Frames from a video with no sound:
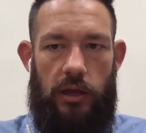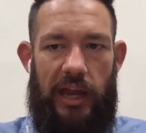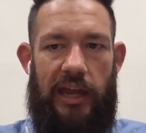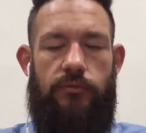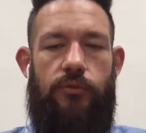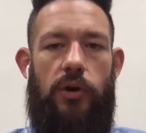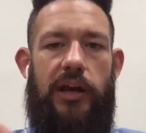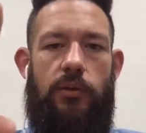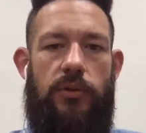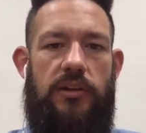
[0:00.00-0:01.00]
And for
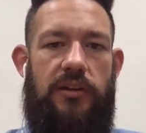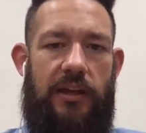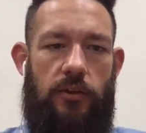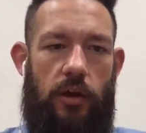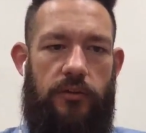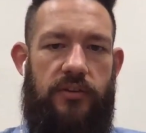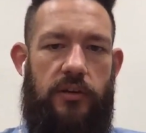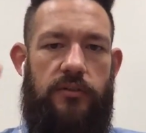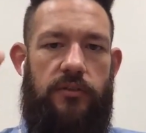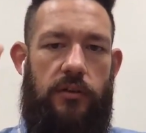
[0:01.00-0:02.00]
anyone to take the law seriously,